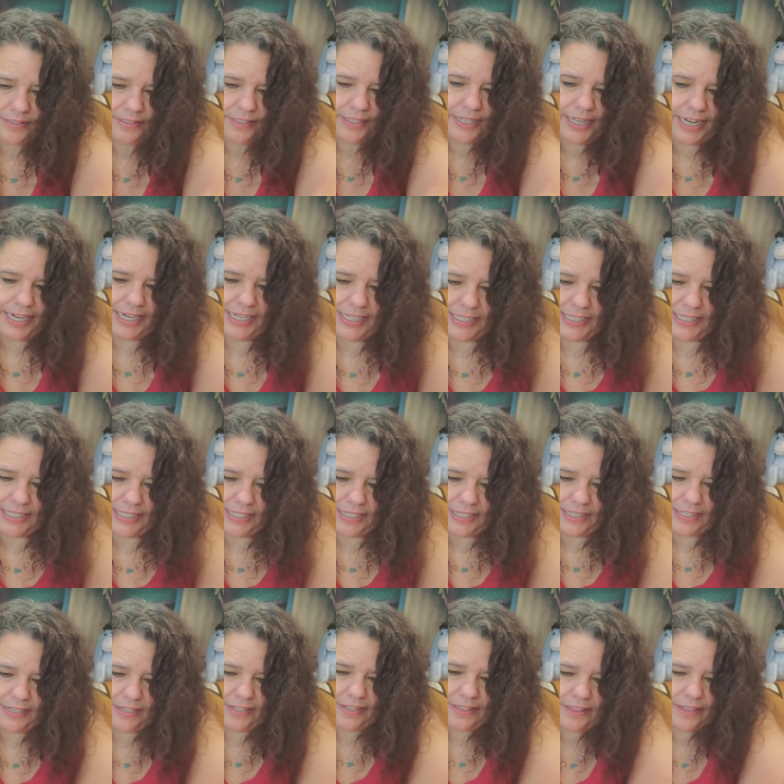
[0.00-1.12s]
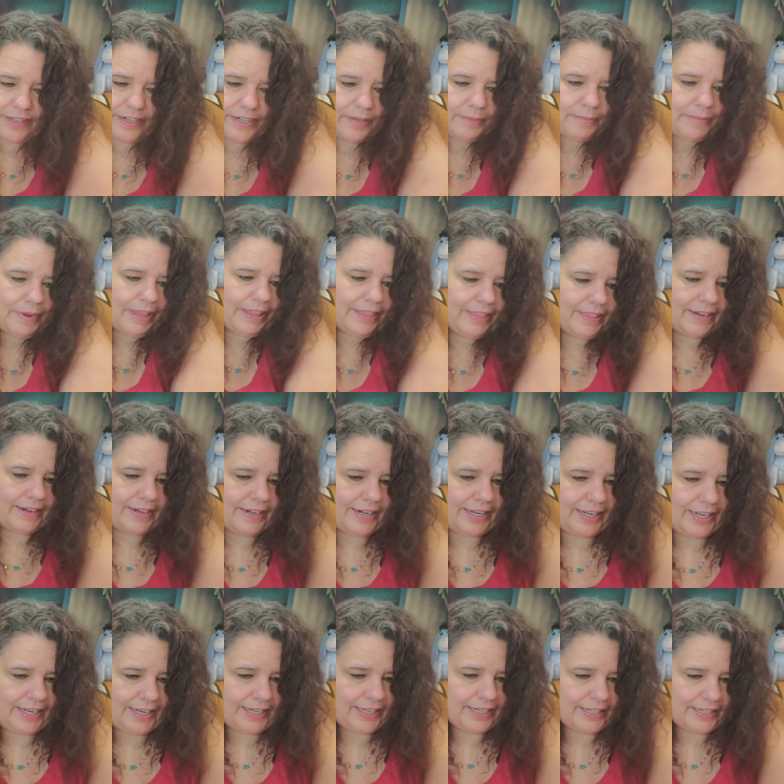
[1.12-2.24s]
Again, it's just a little 30 by
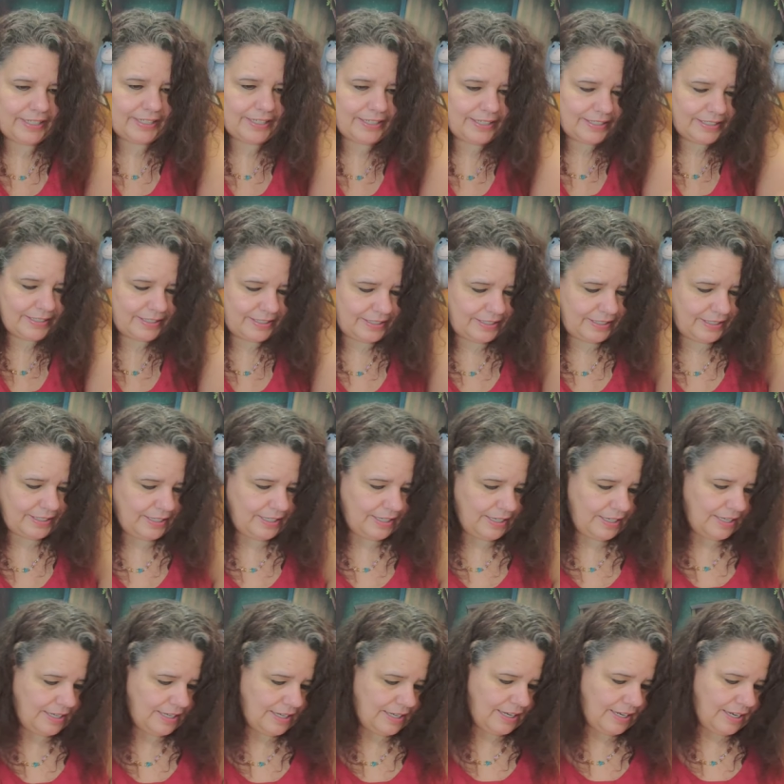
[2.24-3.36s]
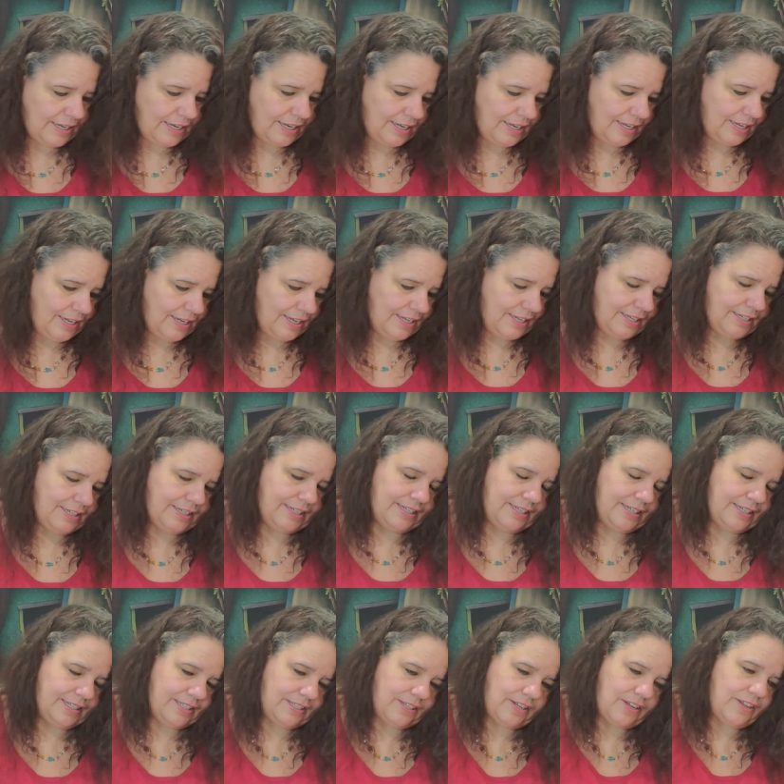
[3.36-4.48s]
30. And it
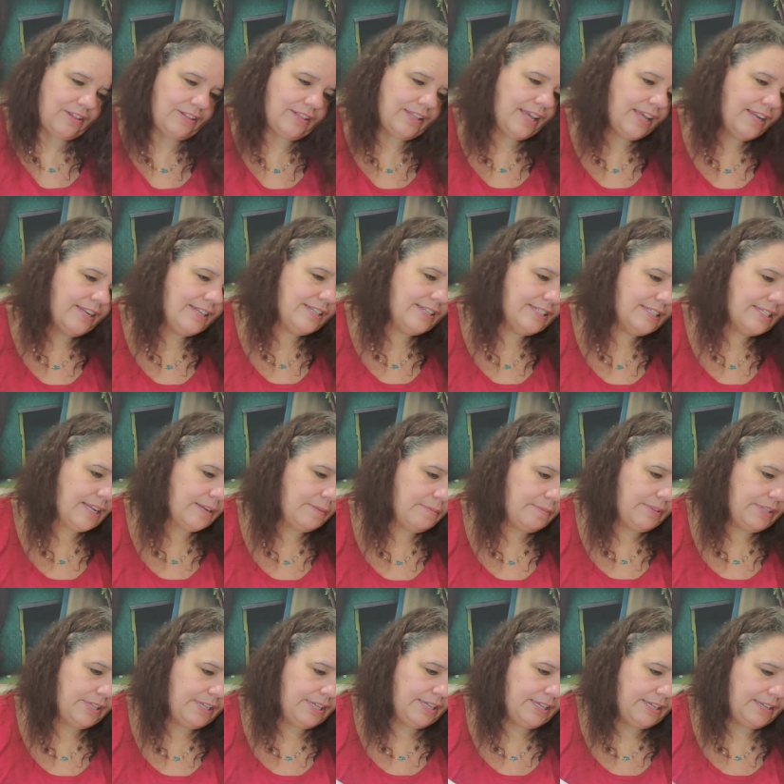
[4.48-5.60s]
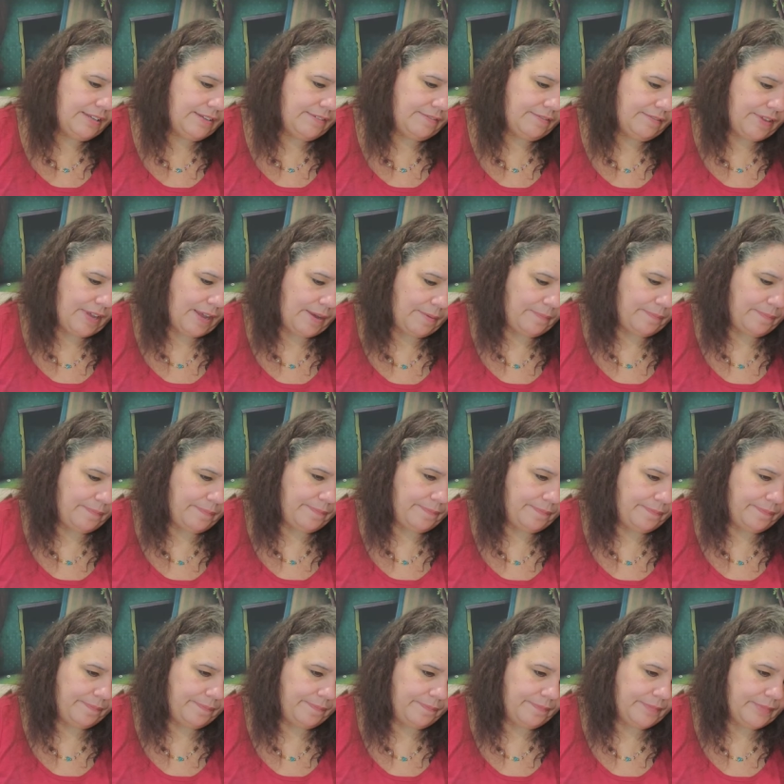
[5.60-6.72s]
is all letters, I believe. Yeah.
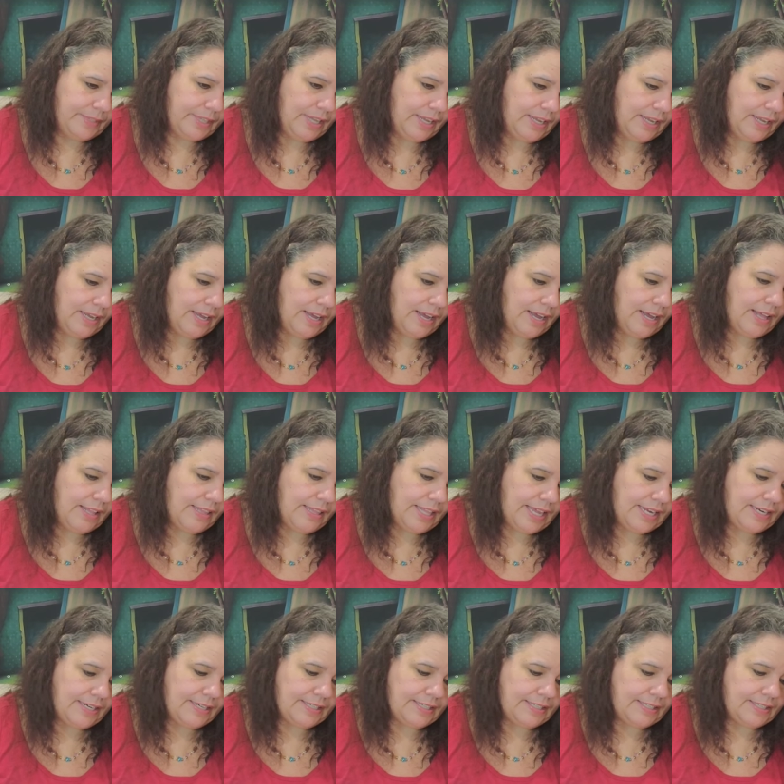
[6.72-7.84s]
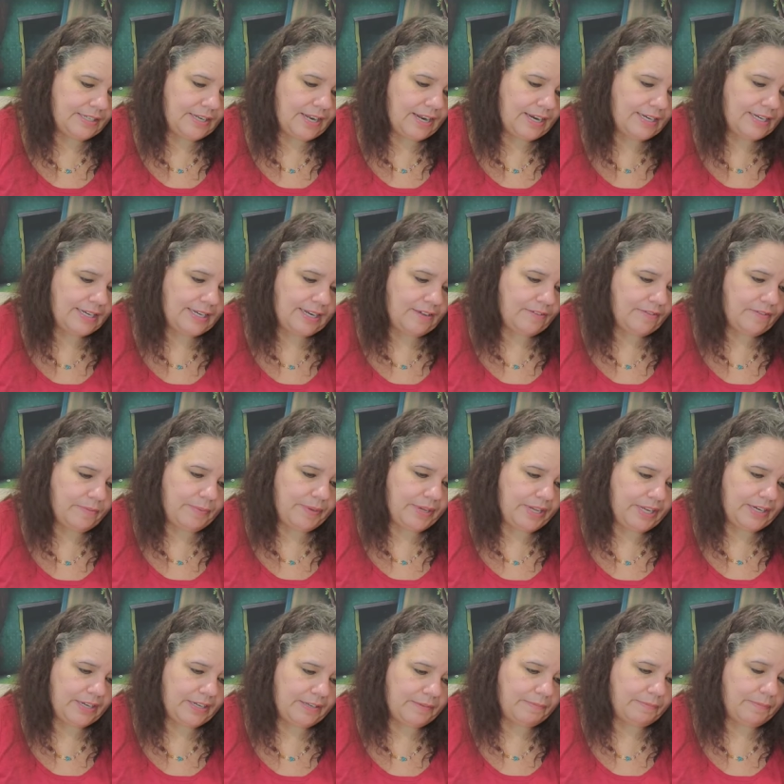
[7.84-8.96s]
All letters, not in
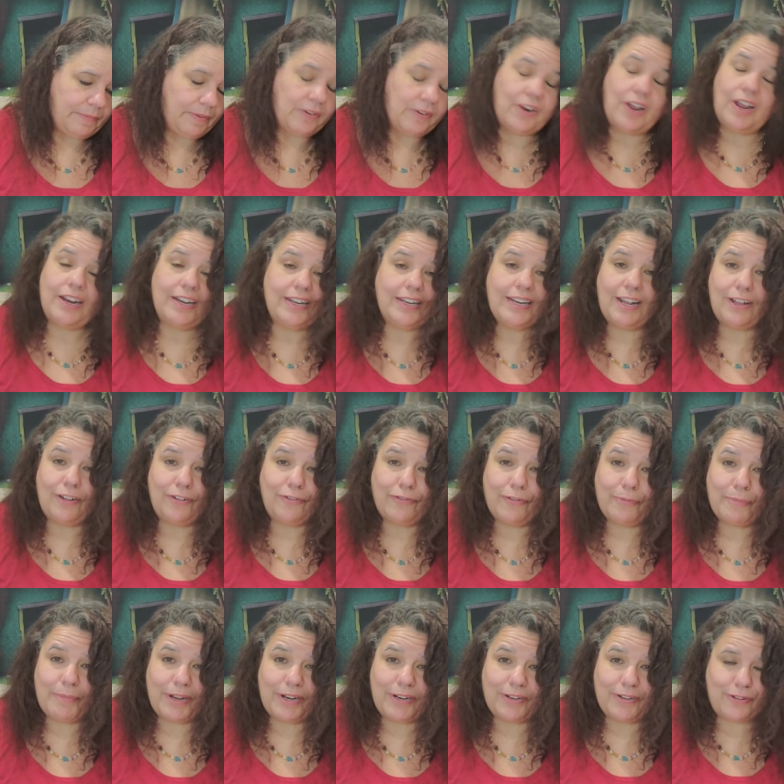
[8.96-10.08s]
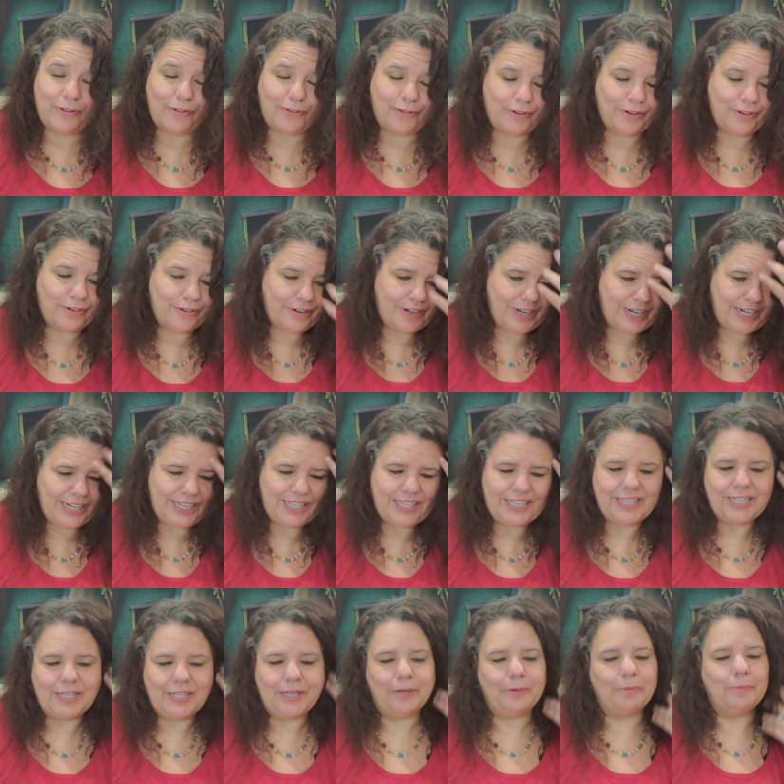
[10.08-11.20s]
alphabetical order or
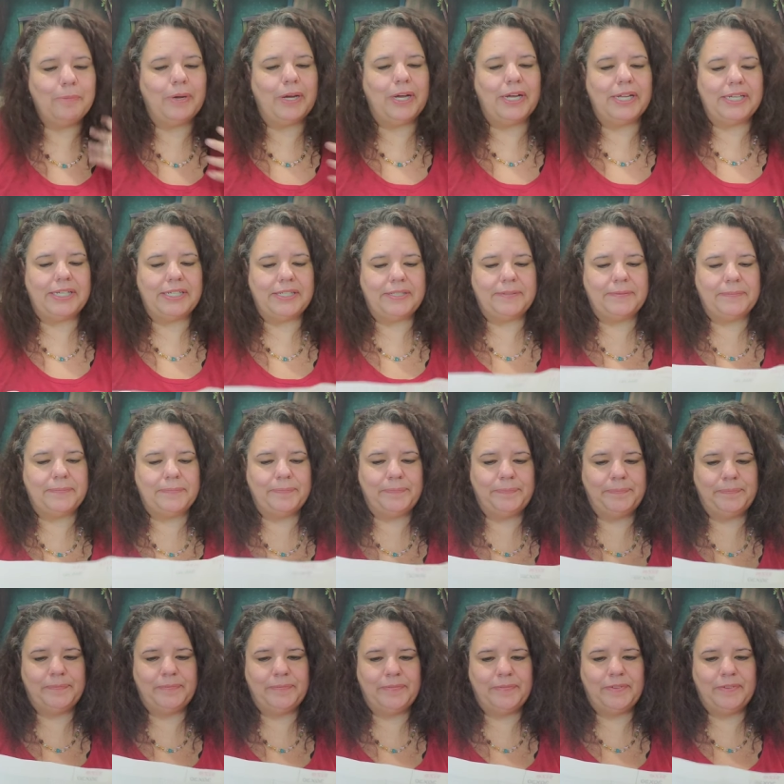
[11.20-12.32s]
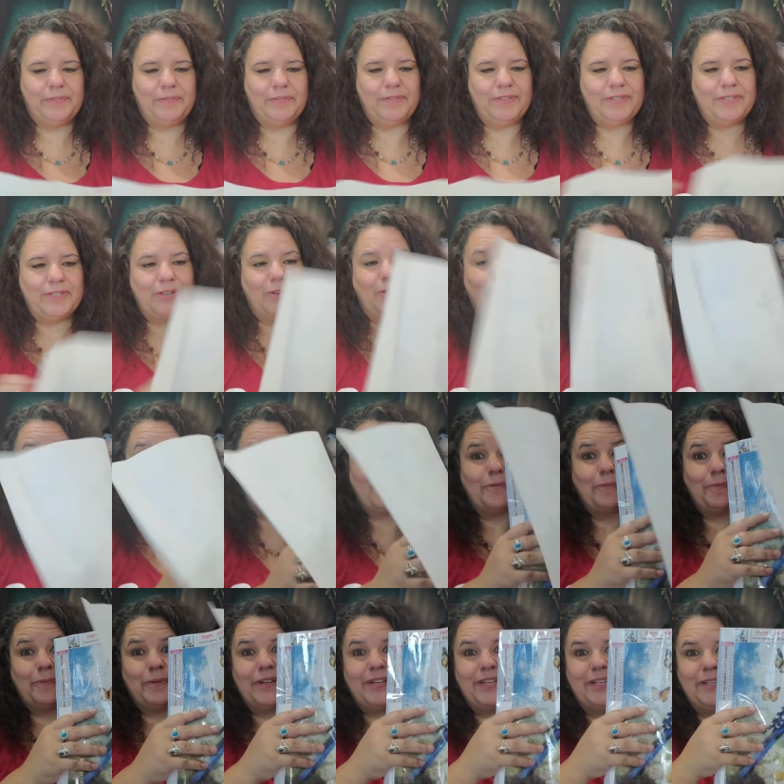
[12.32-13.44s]
anything, but so
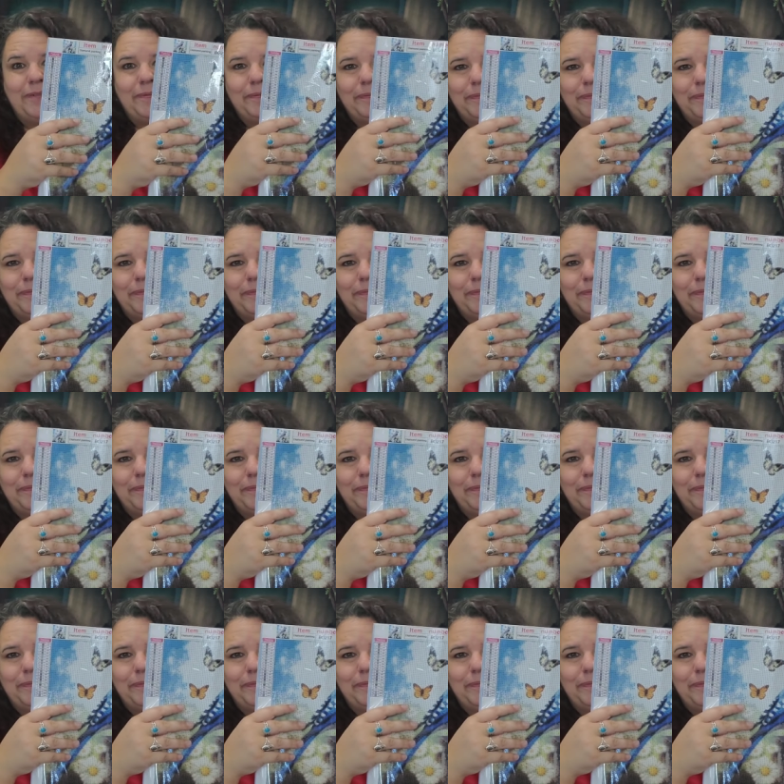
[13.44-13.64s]
pretty.